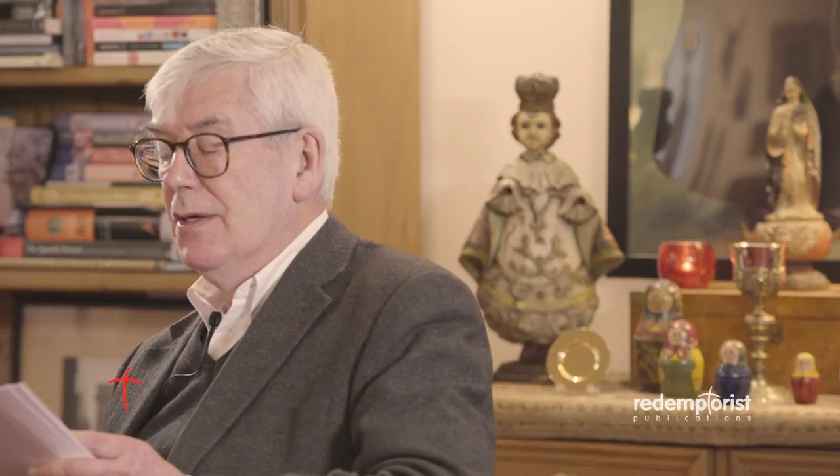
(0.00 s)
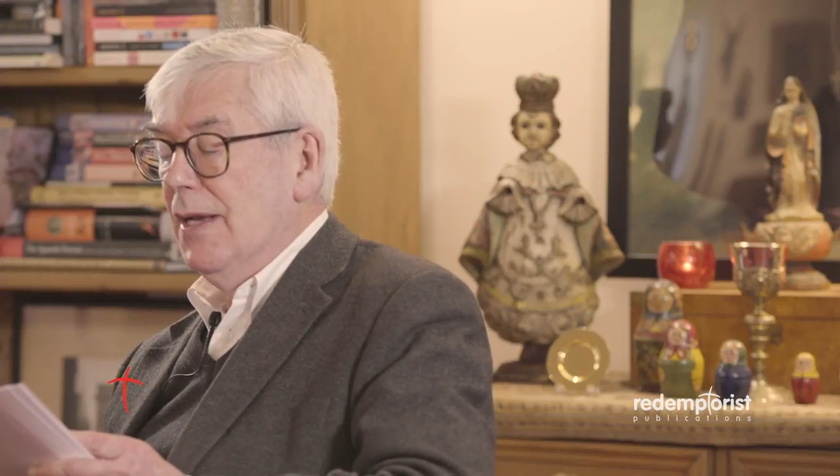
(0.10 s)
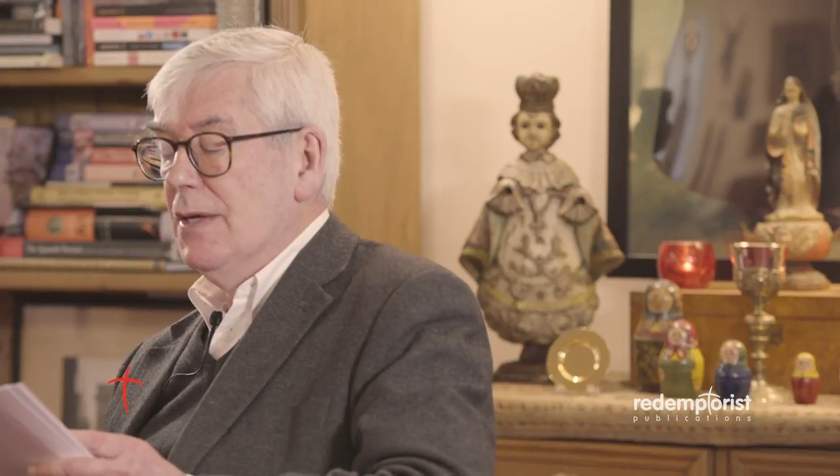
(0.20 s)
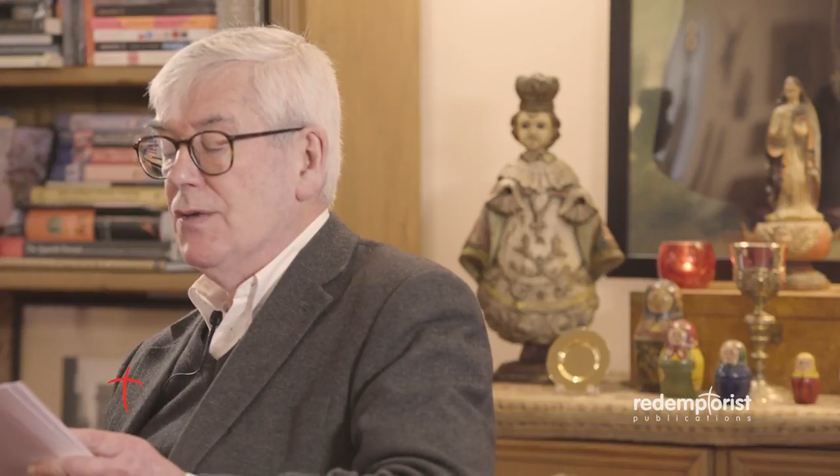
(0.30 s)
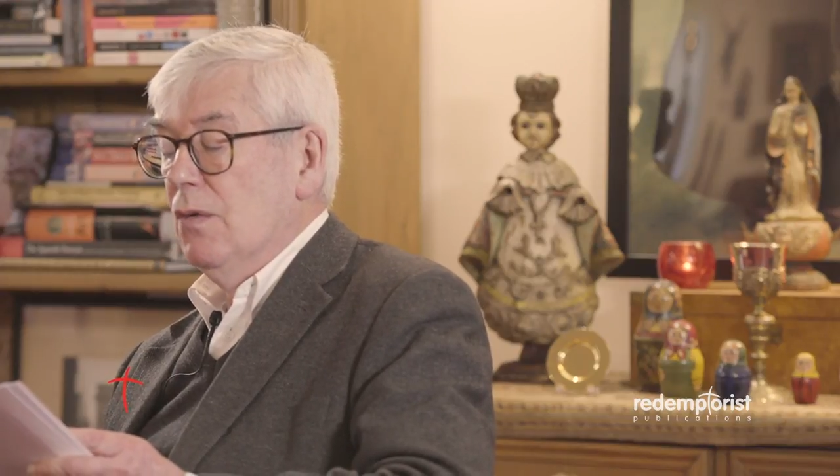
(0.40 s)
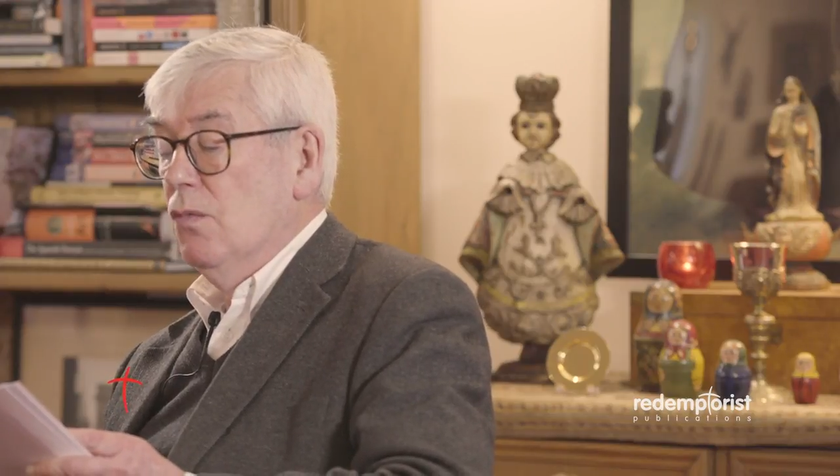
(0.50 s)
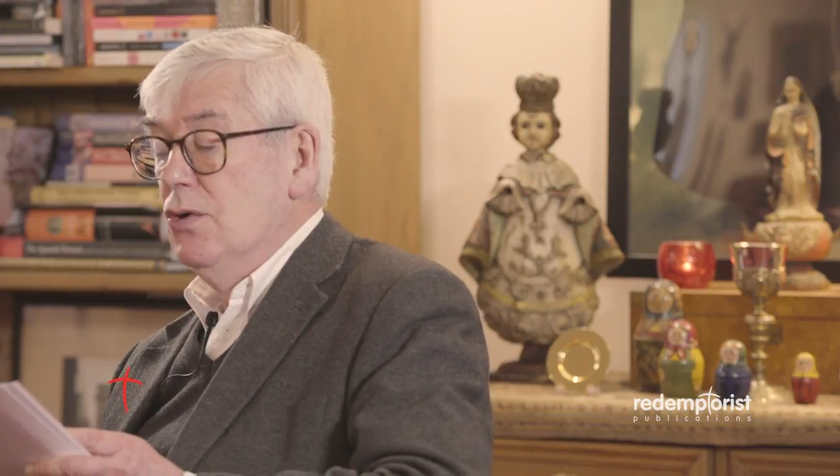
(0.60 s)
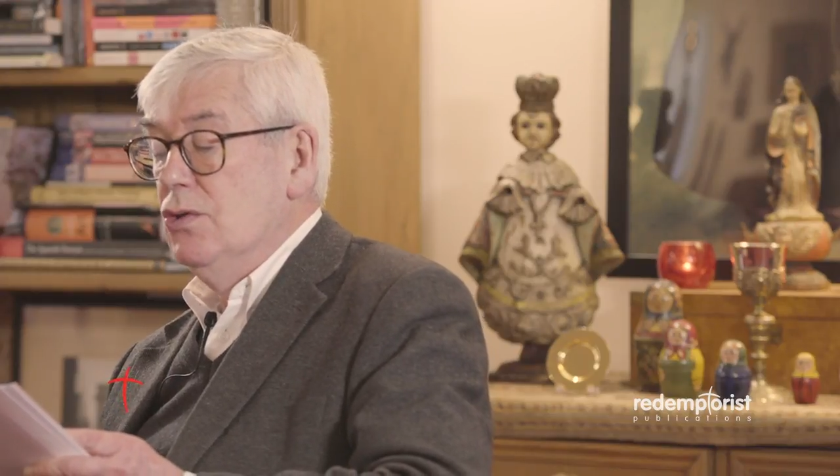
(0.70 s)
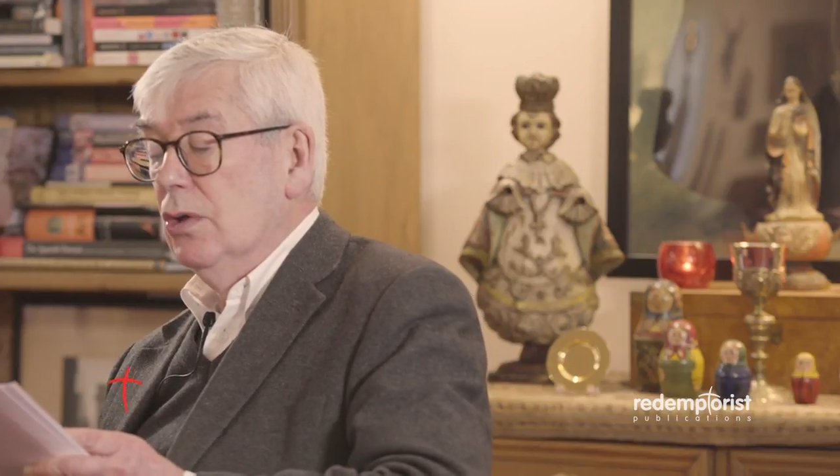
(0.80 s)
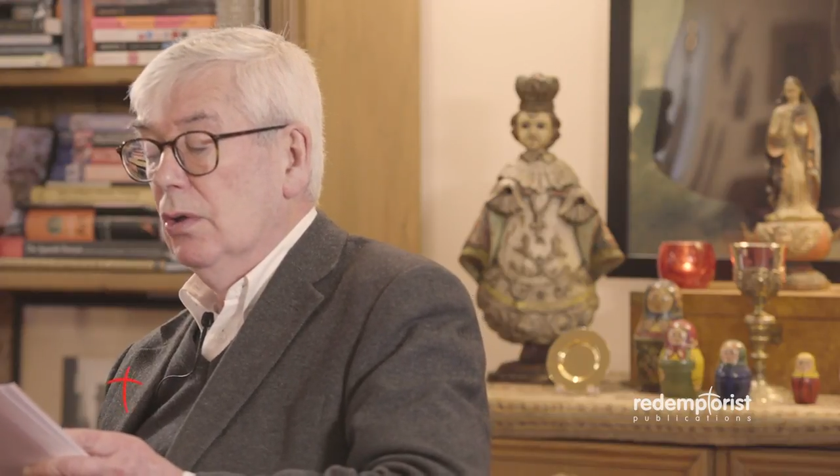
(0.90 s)
the desert,
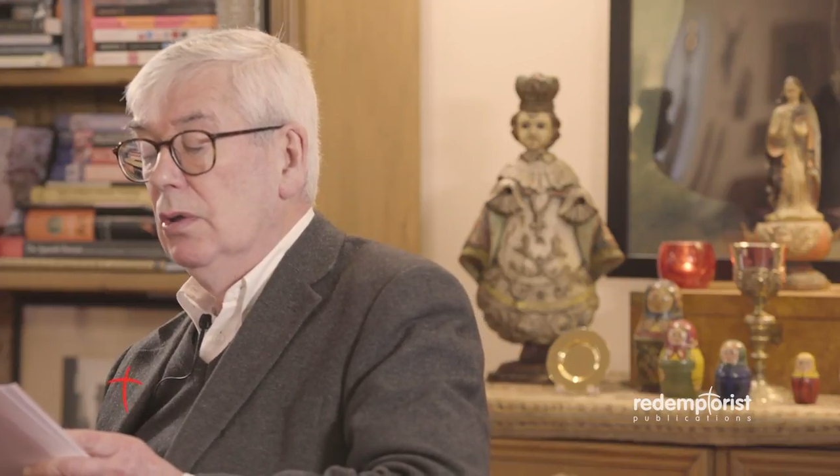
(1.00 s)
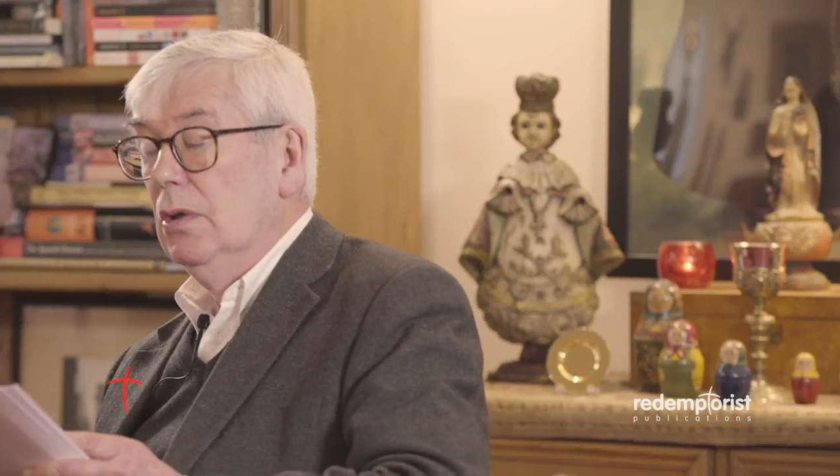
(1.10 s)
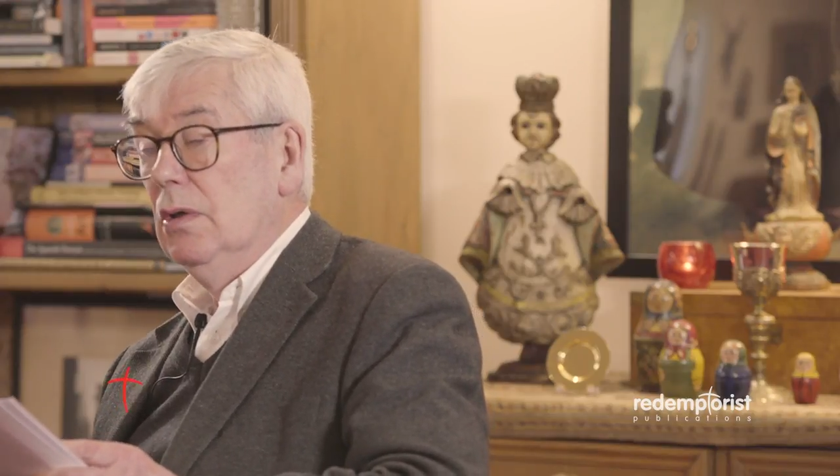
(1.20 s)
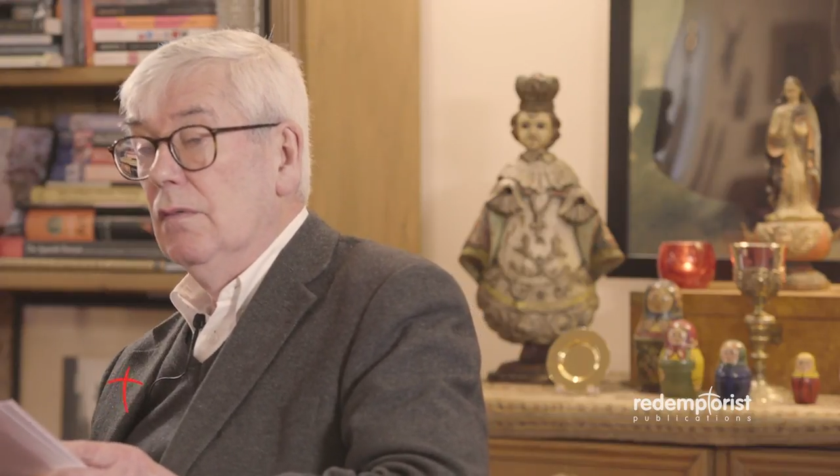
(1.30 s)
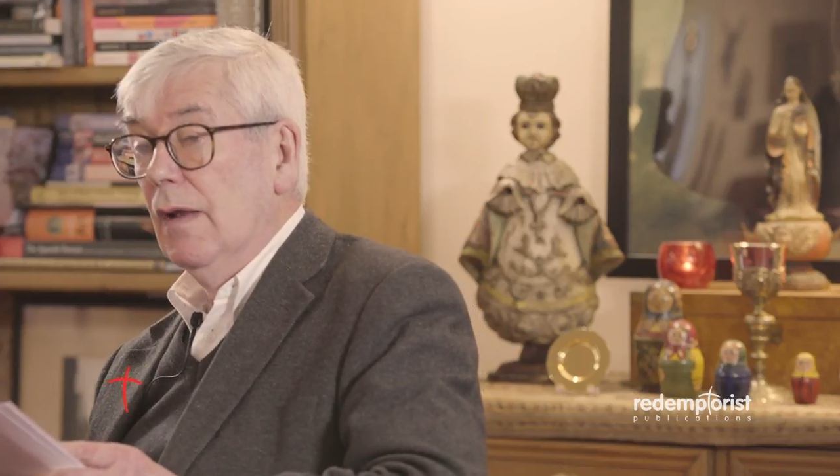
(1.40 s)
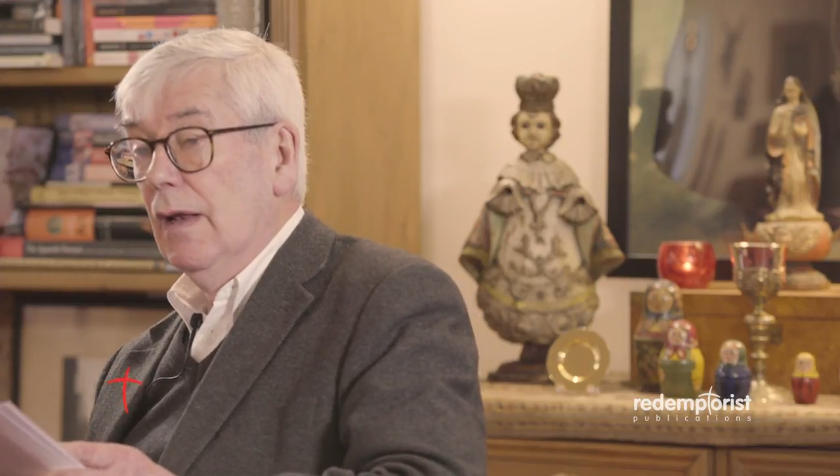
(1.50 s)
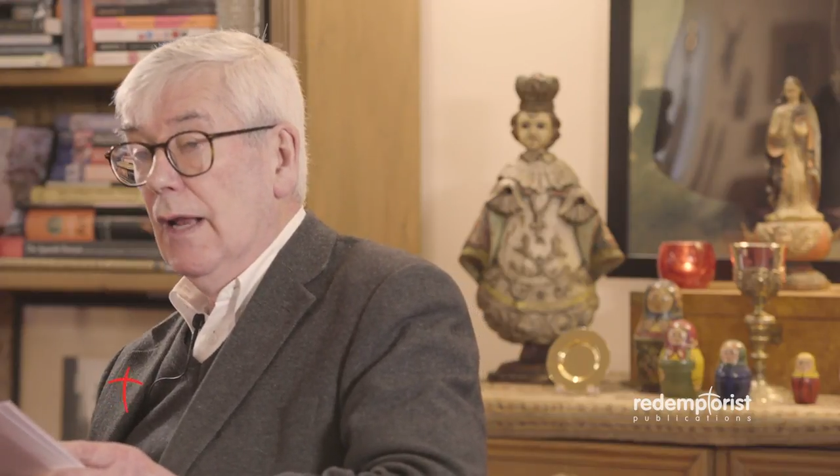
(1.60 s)
would you, for